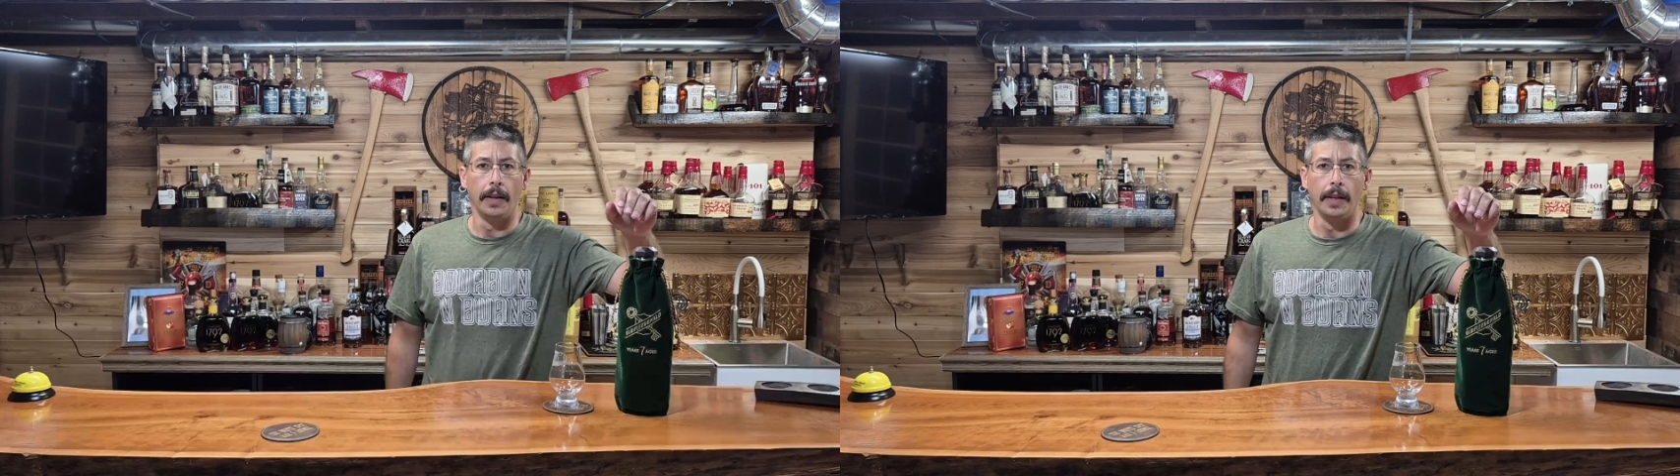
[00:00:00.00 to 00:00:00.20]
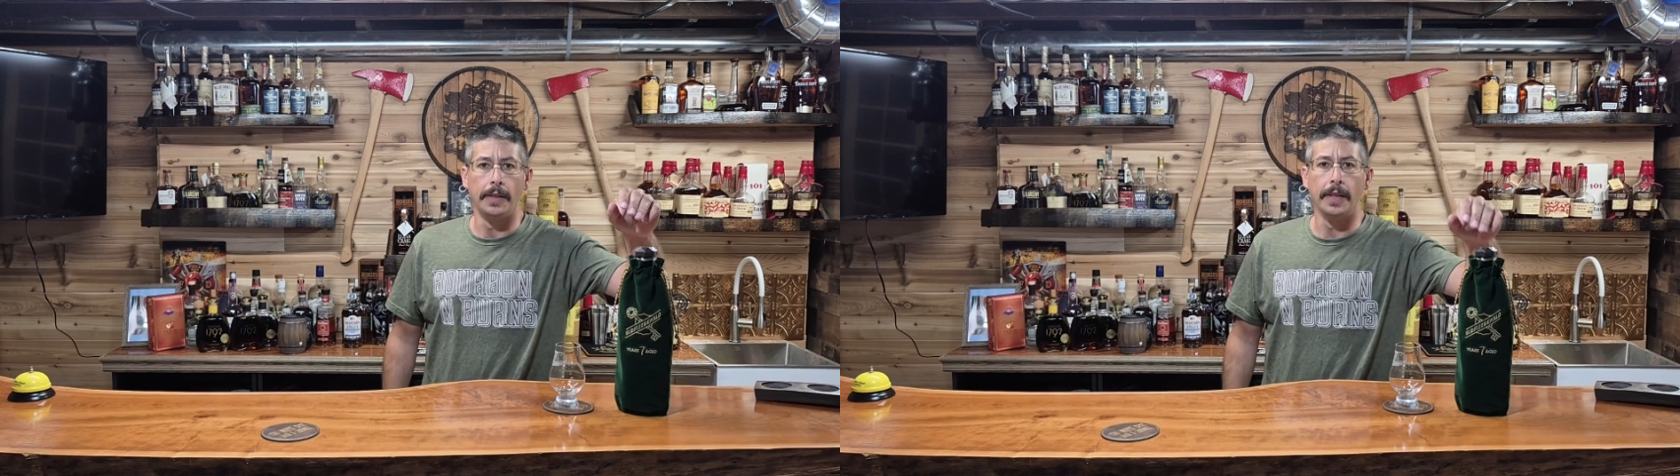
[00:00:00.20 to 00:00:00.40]

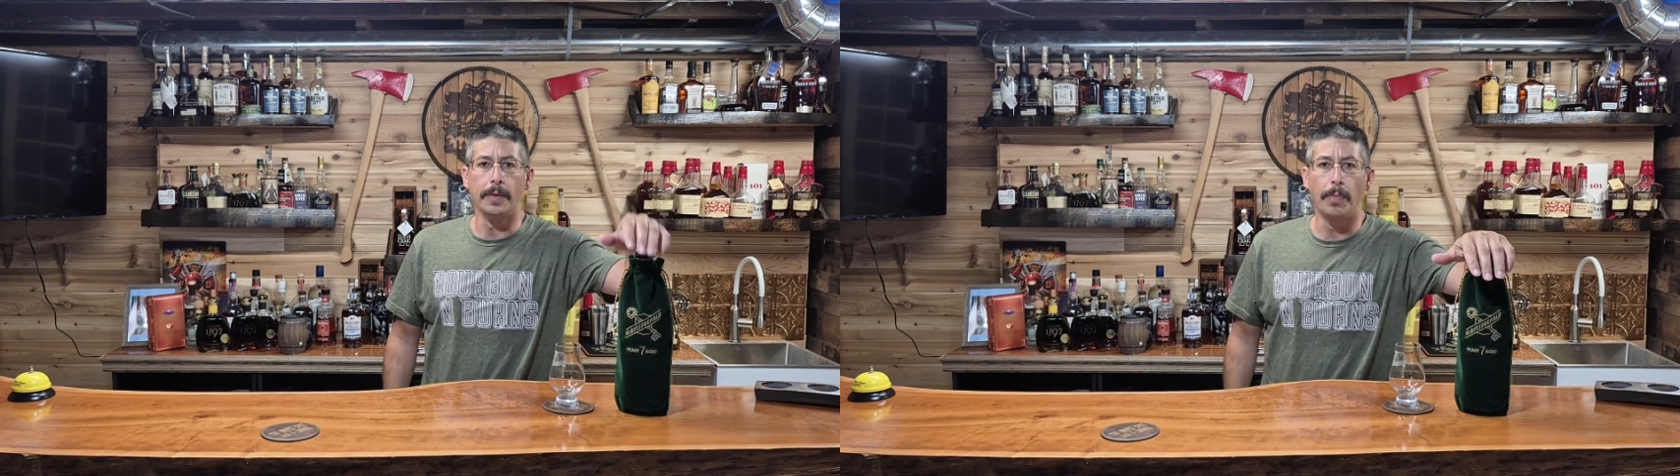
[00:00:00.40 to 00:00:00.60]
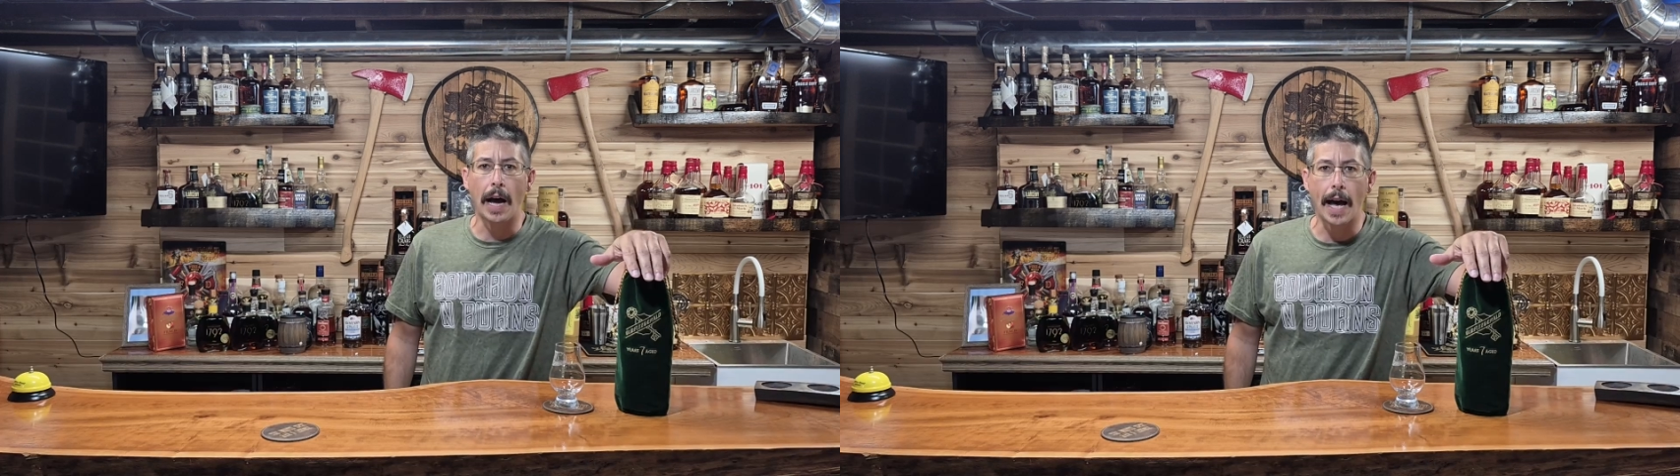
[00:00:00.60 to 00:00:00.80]
Is this
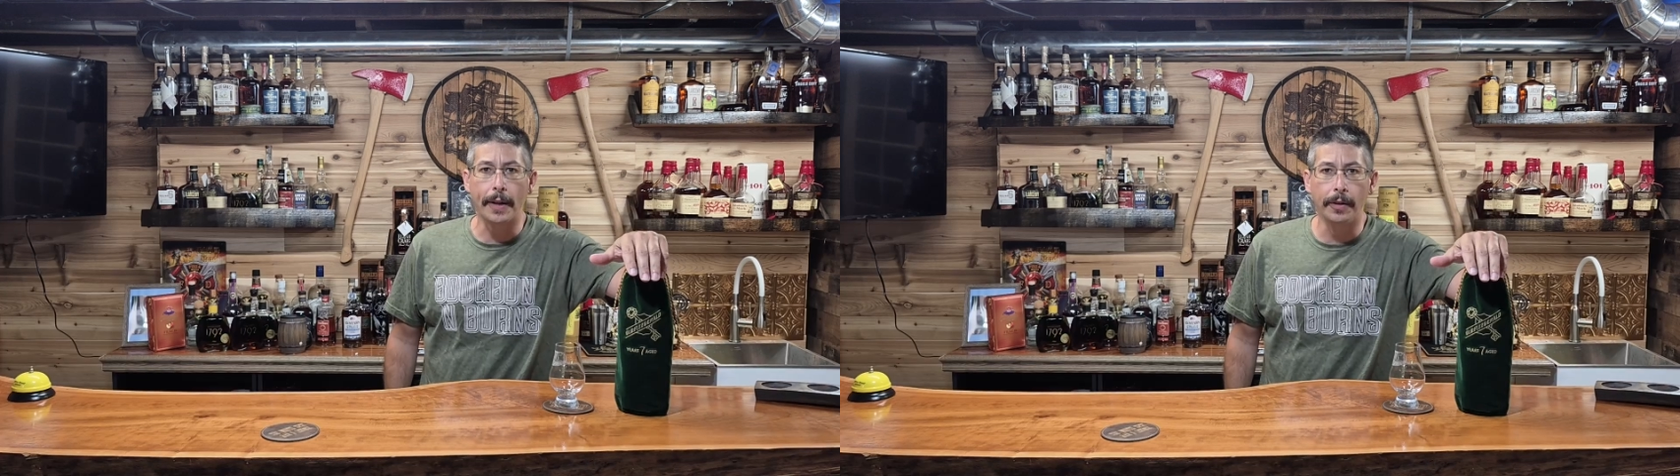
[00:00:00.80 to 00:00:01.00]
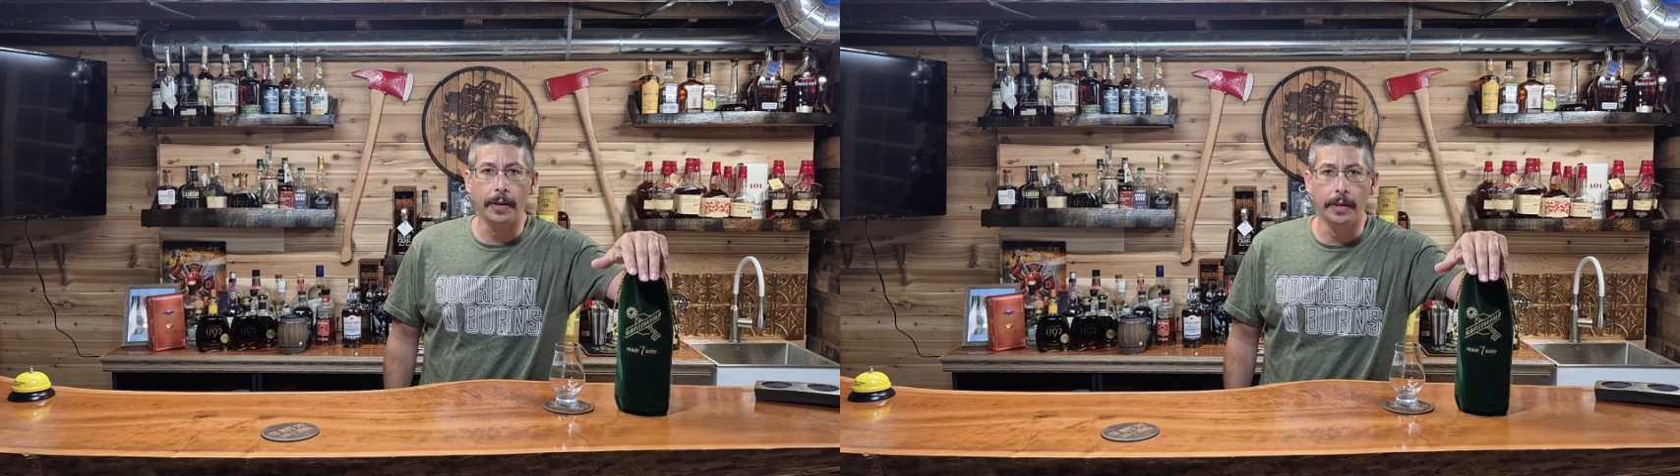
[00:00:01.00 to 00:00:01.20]

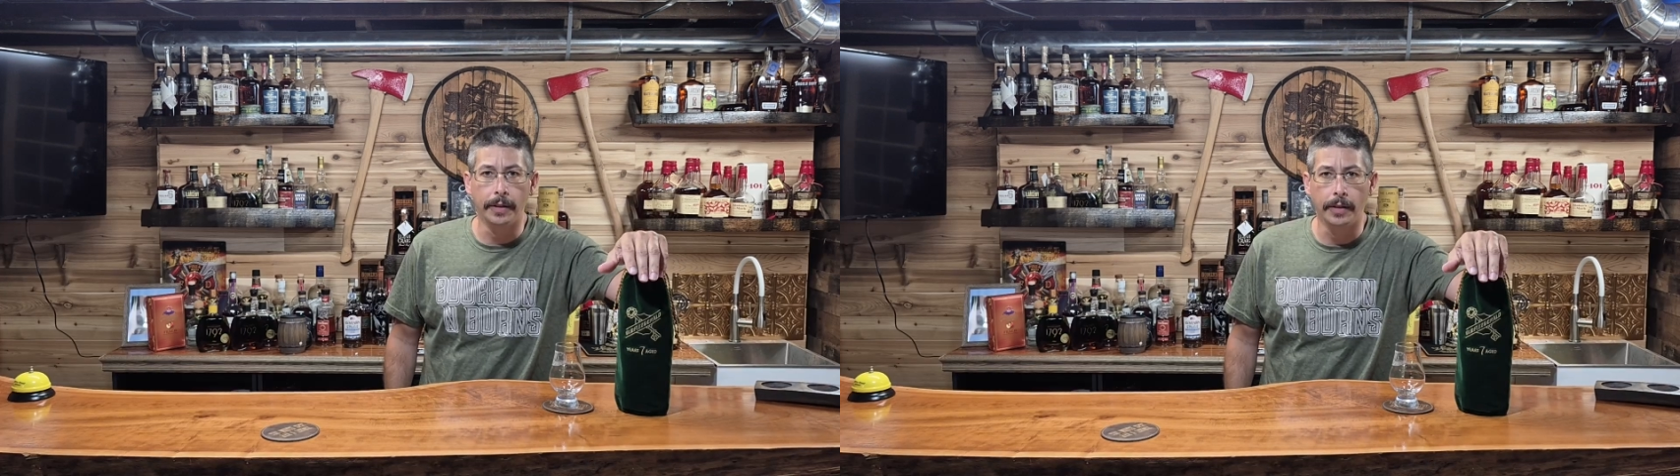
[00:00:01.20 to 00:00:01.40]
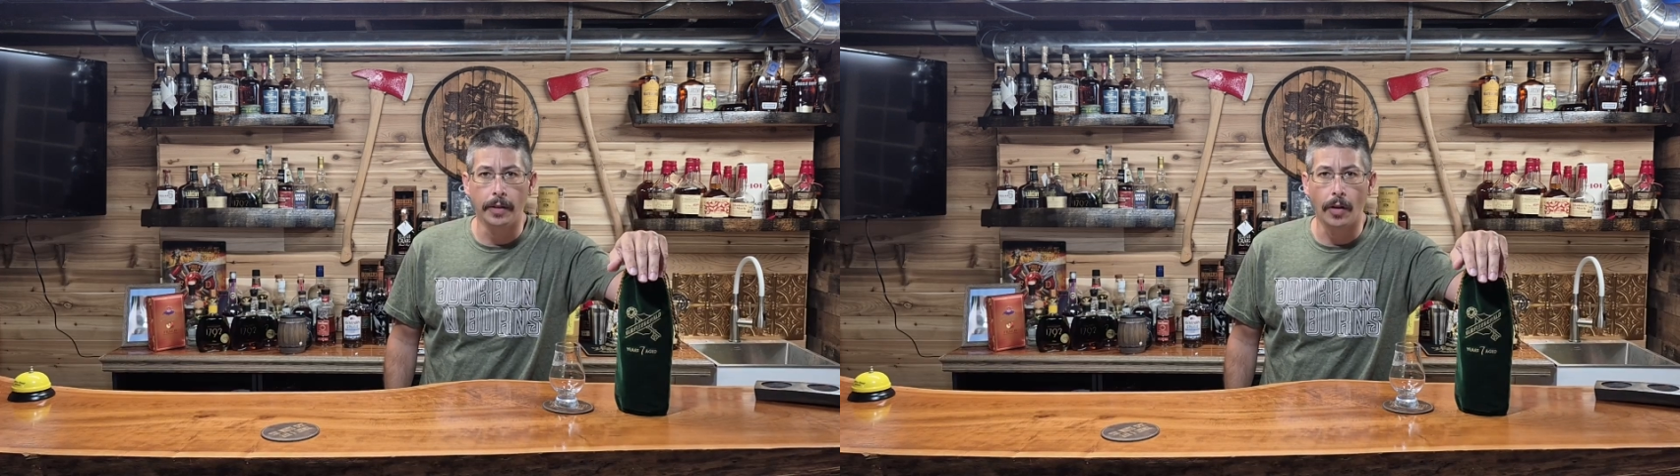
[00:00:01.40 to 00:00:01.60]
bottle
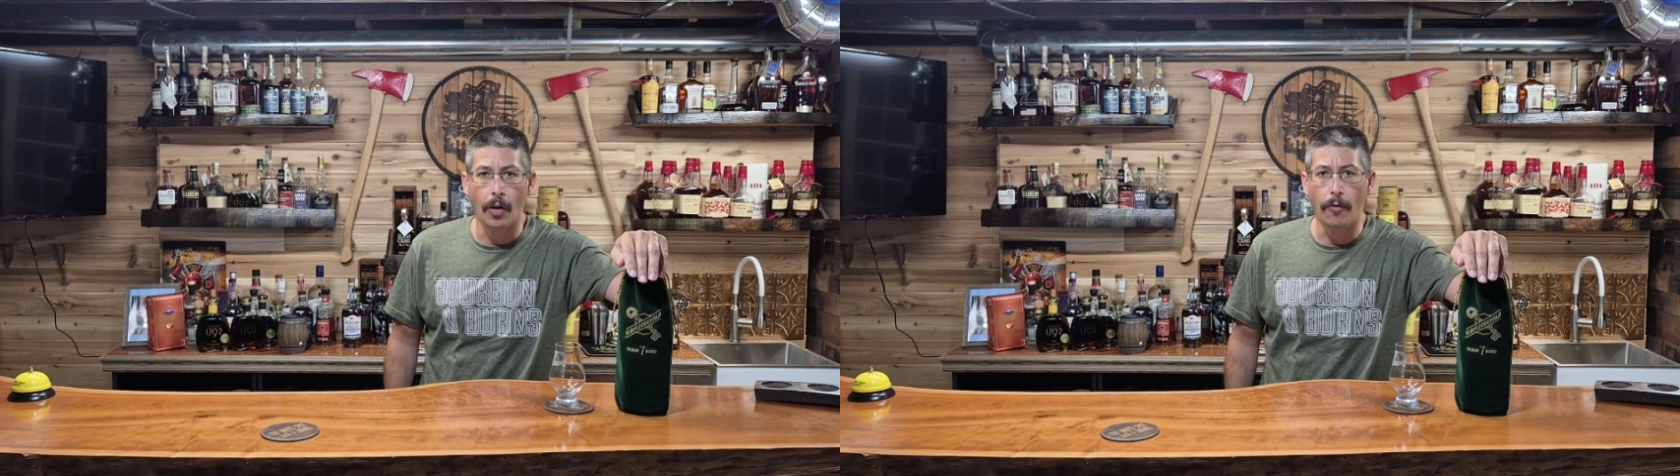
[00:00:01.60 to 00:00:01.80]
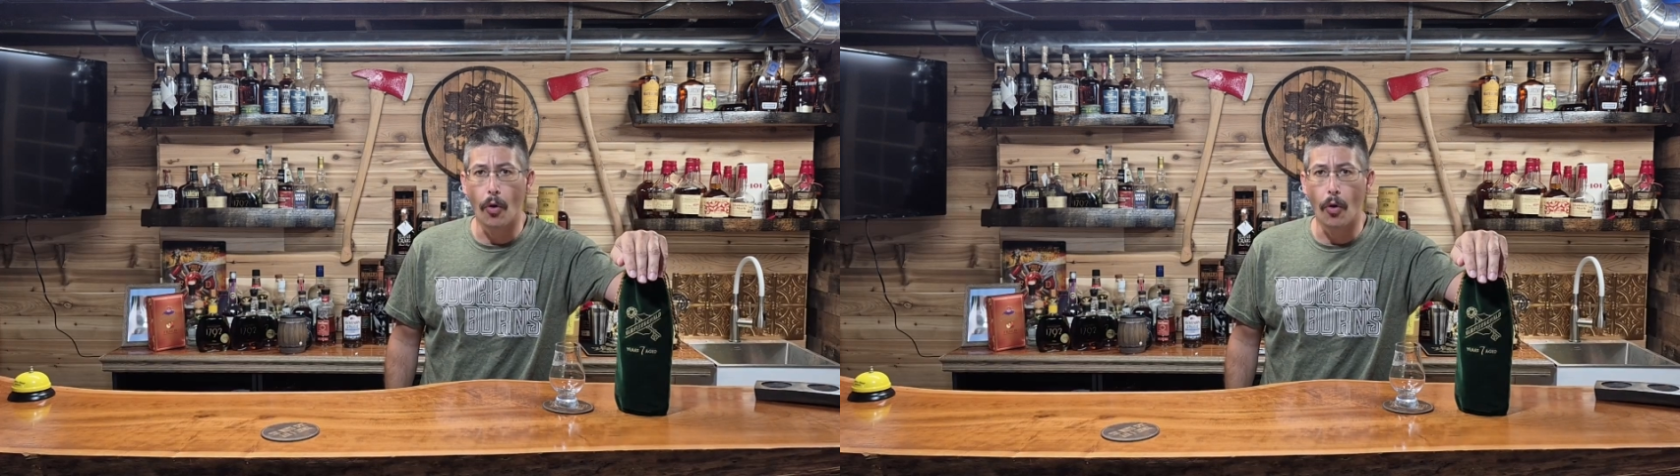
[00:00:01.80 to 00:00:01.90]
of